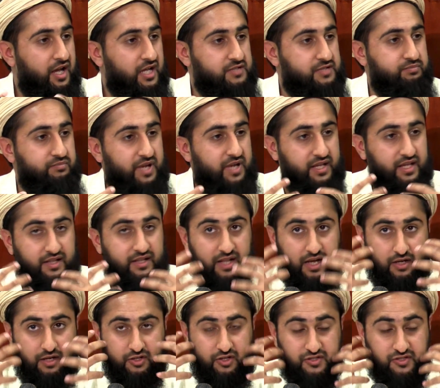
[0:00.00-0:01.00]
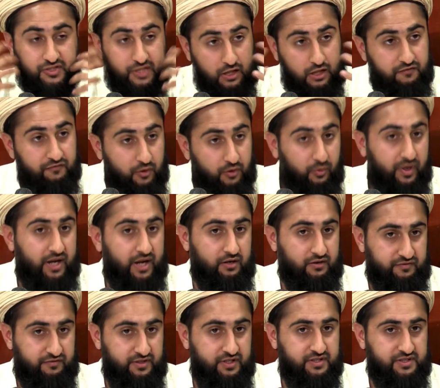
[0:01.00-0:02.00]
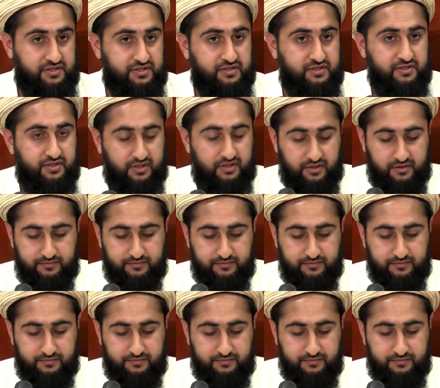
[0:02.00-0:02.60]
It's making that yourself aware of this.